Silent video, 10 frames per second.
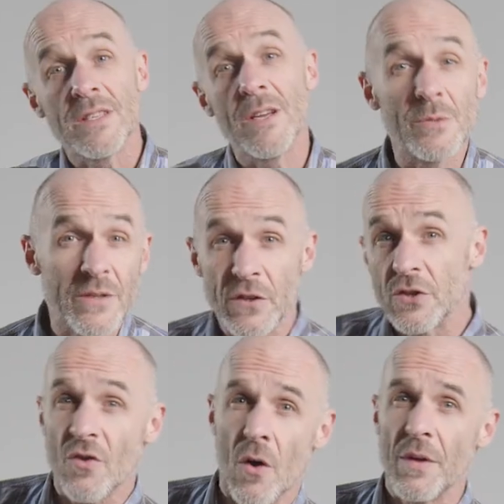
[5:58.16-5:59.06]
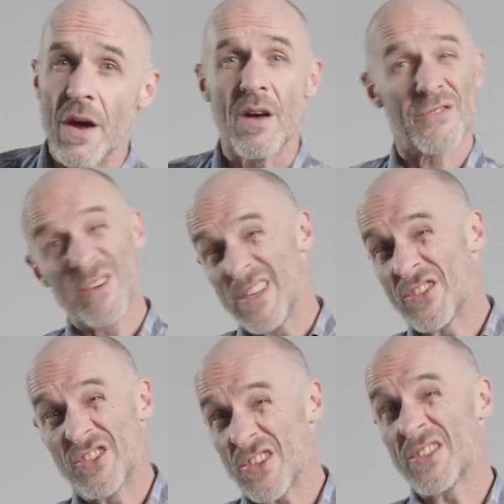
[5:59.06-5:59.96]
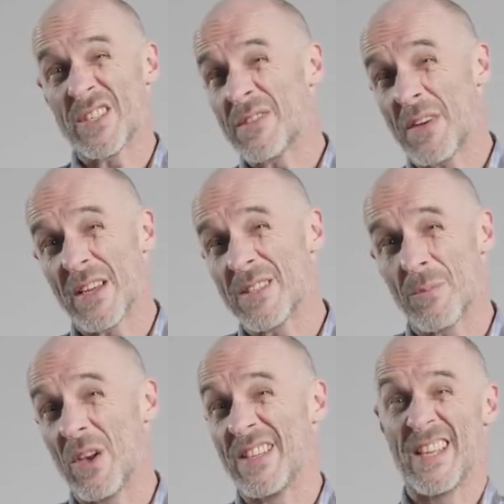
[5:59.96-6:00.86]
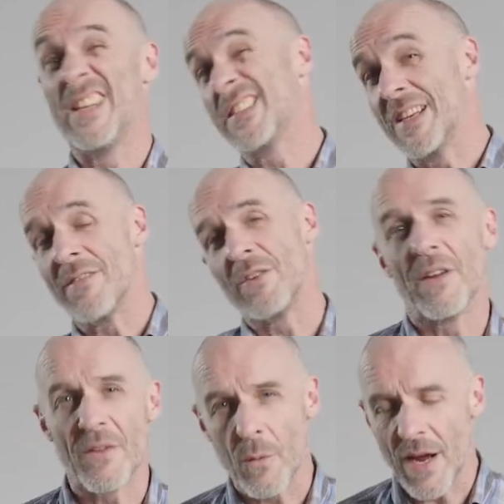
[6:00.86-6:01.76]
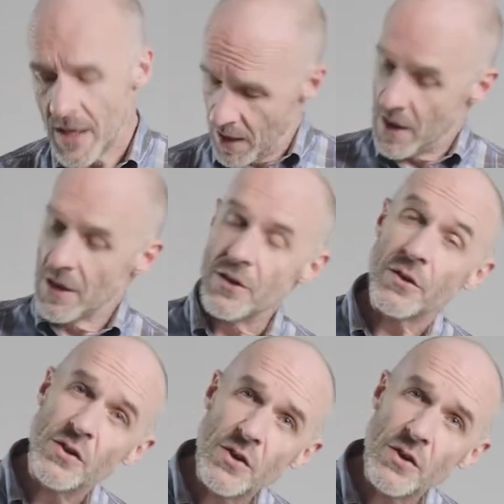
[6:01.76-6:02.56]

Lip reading: terms of control, the R3 is just as flexible as it is in every other way. You can